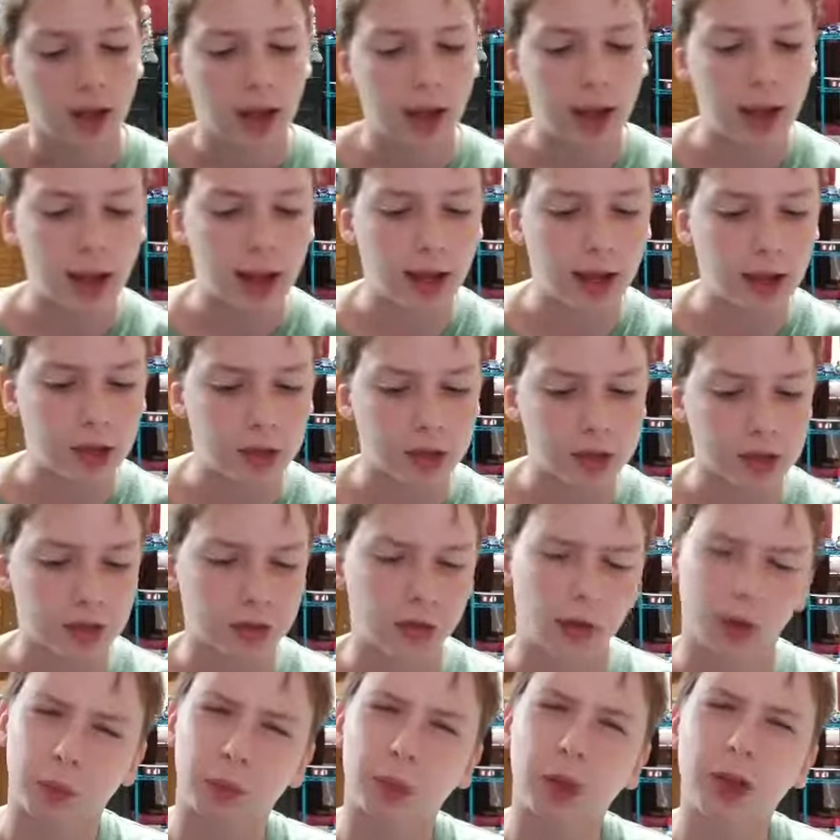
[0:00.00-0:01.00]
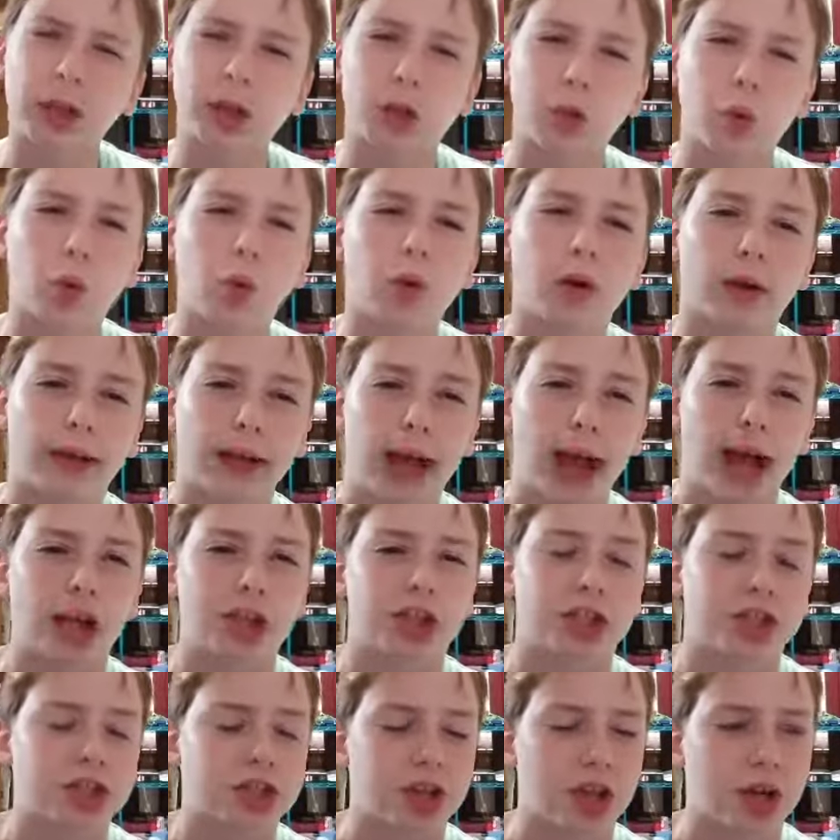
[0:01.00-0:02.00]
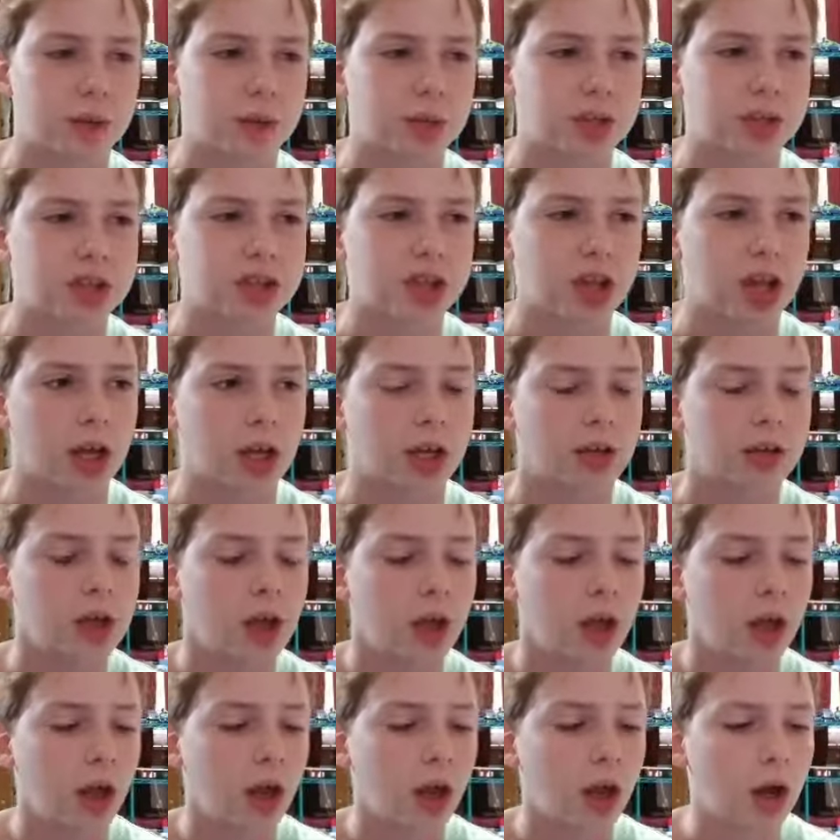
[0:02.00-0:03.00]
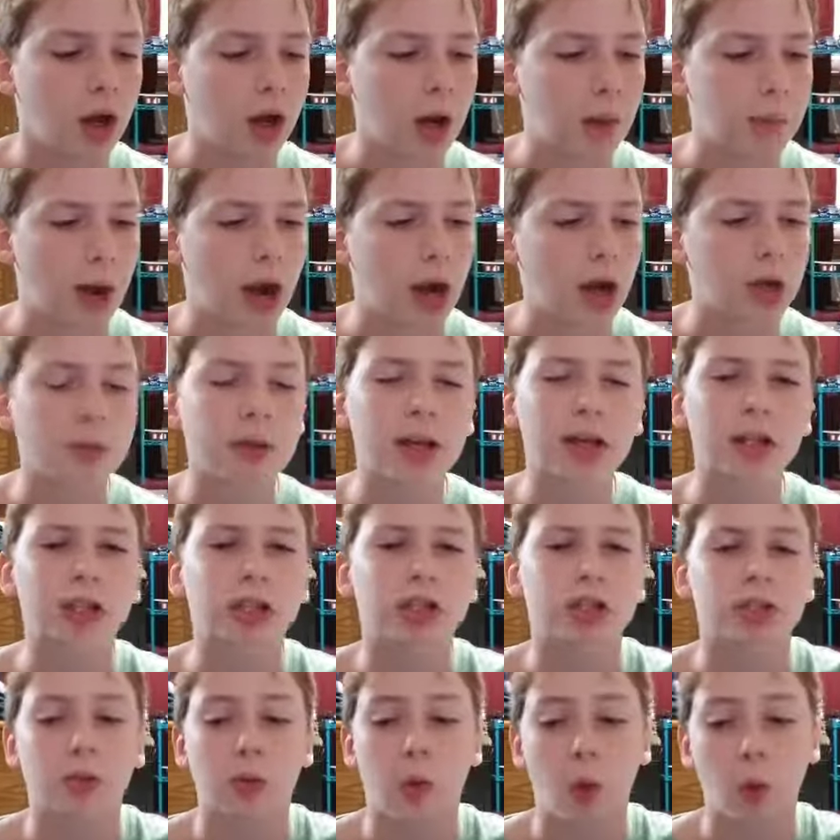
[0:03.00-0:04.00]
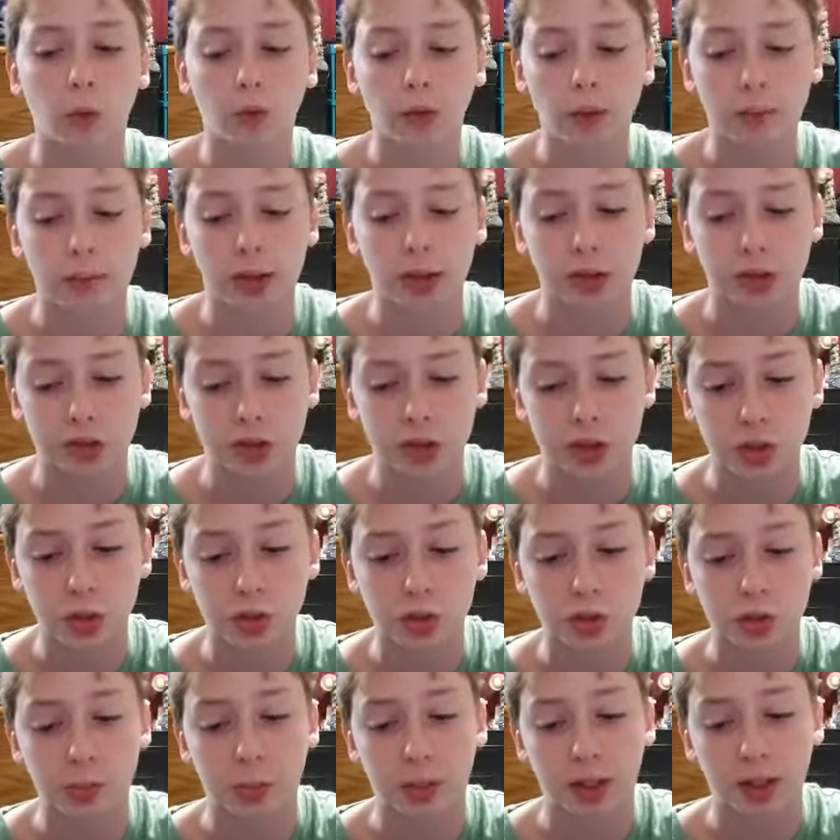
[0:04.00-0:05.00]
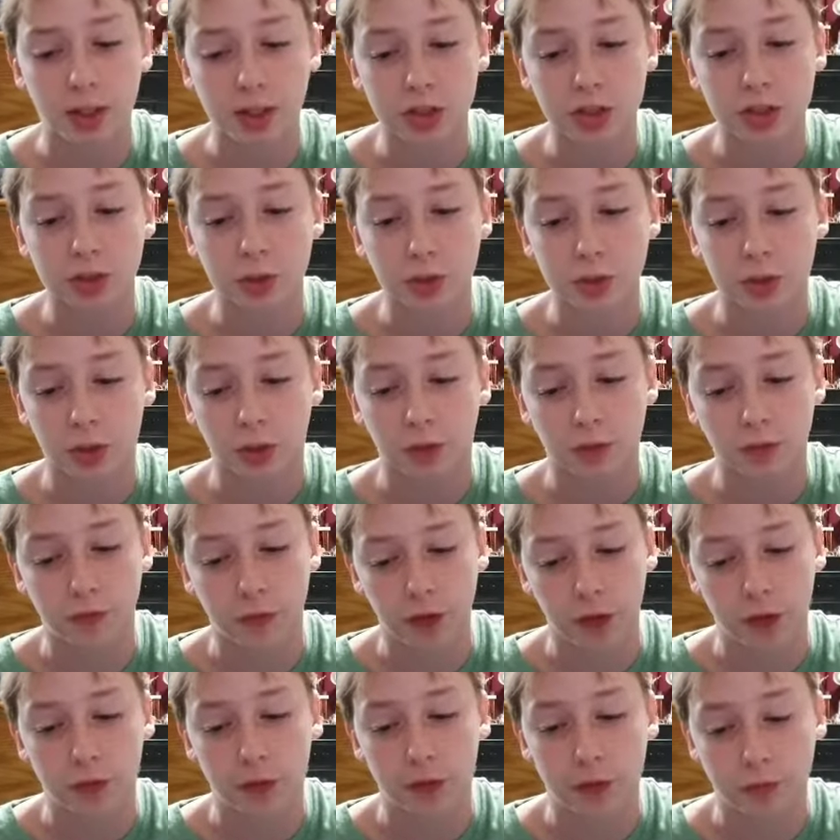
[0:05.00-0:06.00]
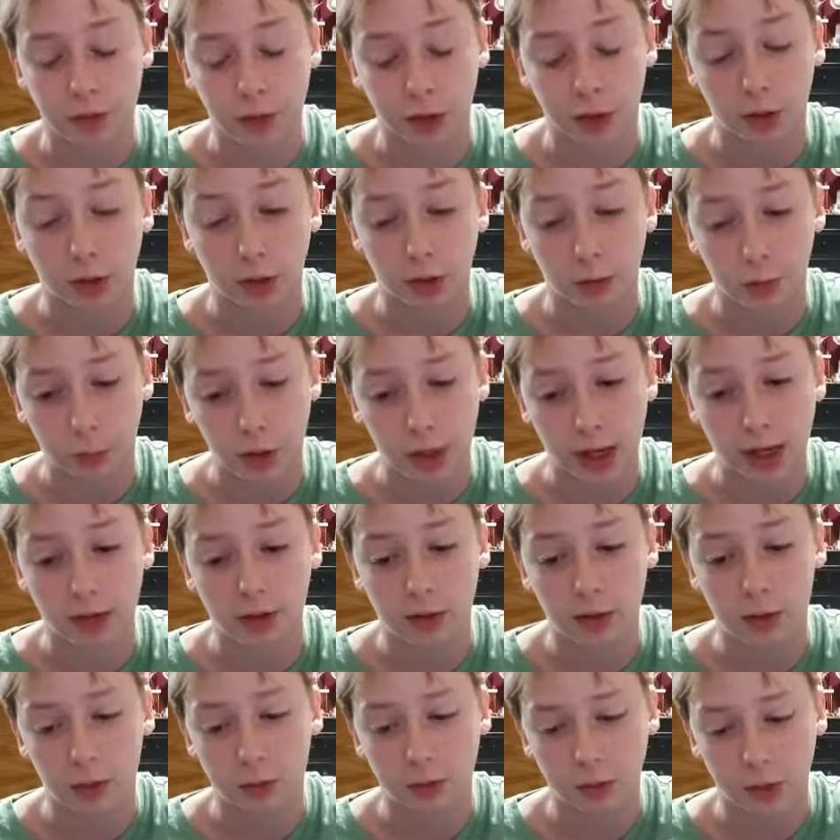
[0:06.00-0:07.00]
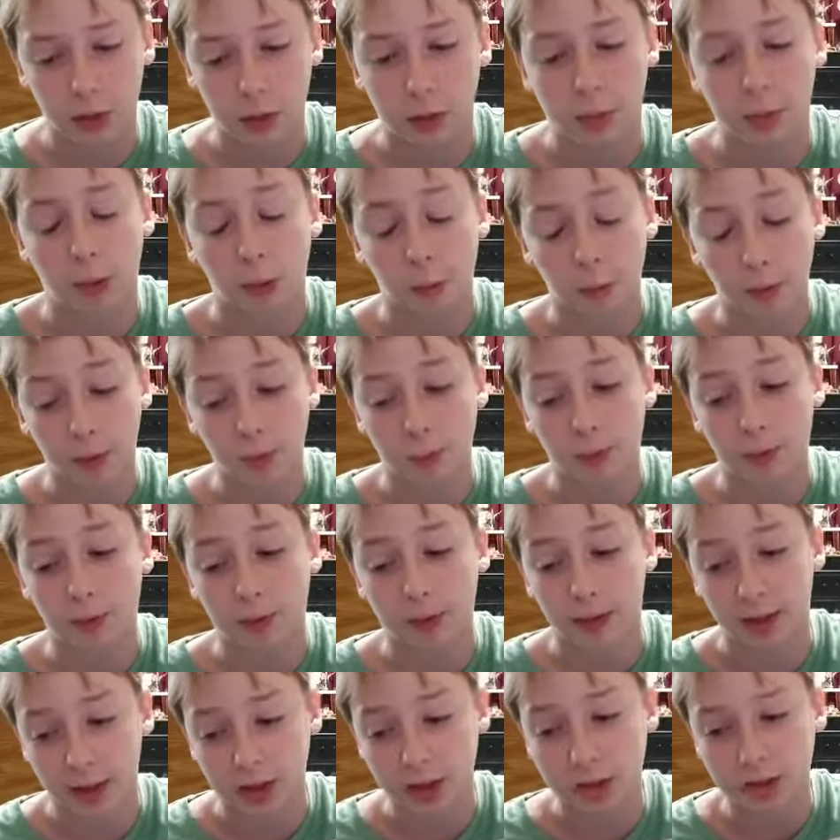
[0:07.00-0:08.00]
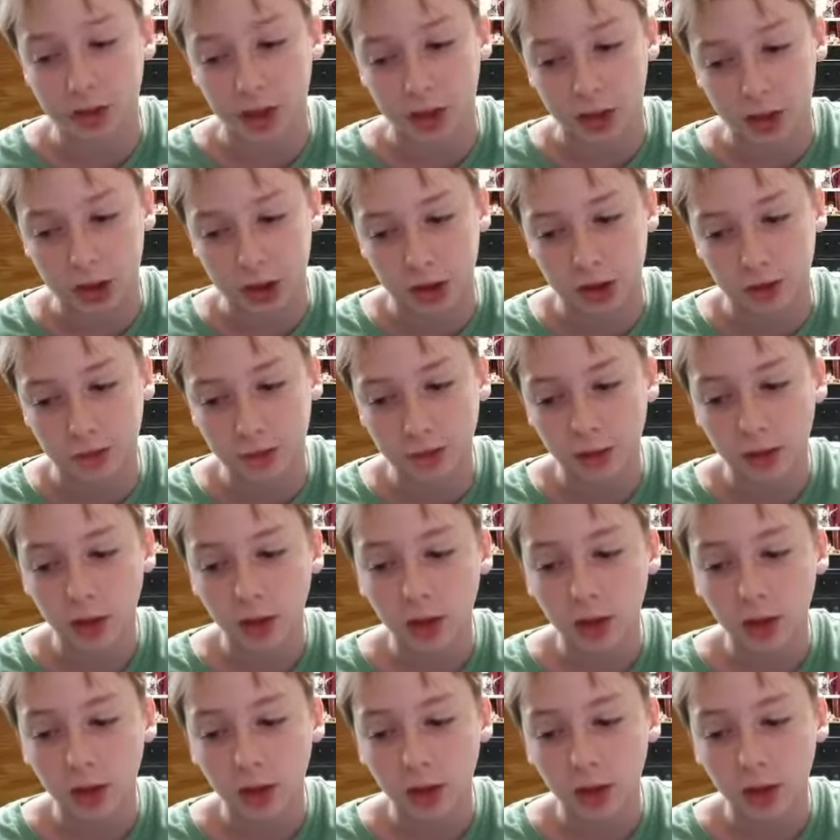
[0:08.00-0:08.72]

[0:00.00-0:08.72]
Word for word: And they're really cool gadgets, I would say. Um, Iron Man's only made his suits, but his suits are very, very great, and I'll talk about them in the next section.